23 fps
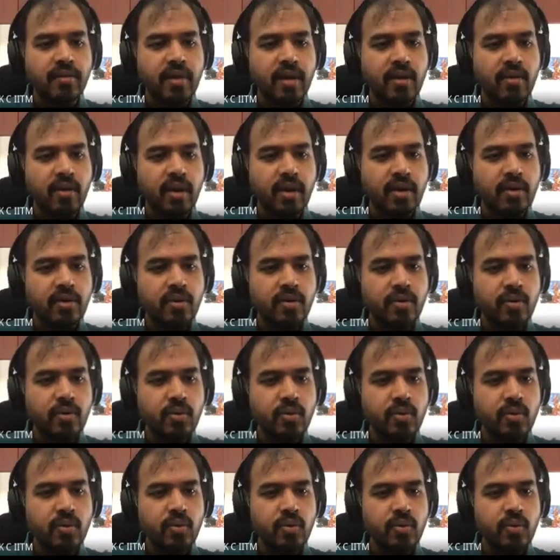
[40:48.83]
are going
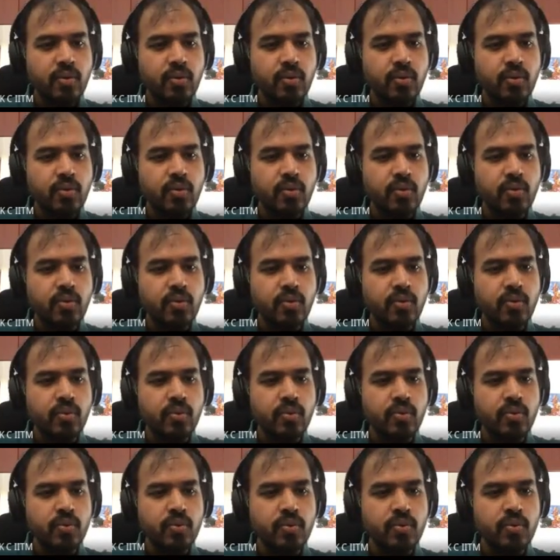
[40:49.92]

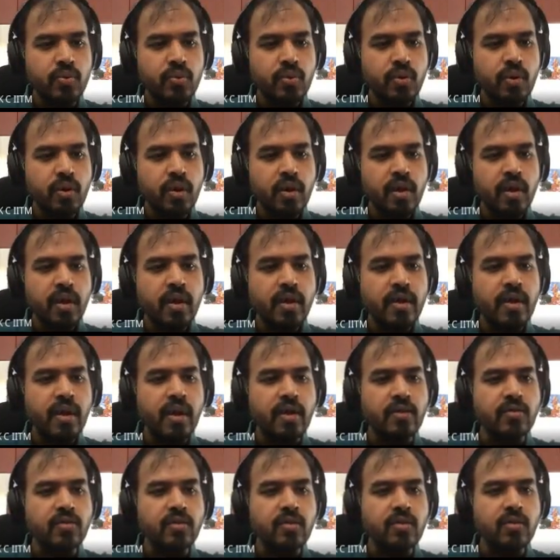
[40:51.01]
to, yeah.
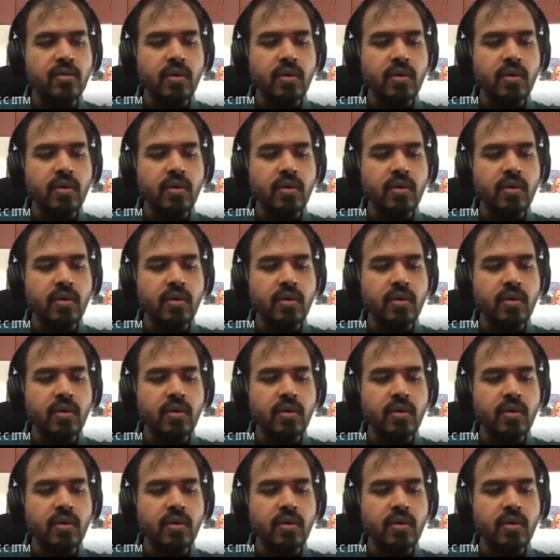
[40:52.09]
So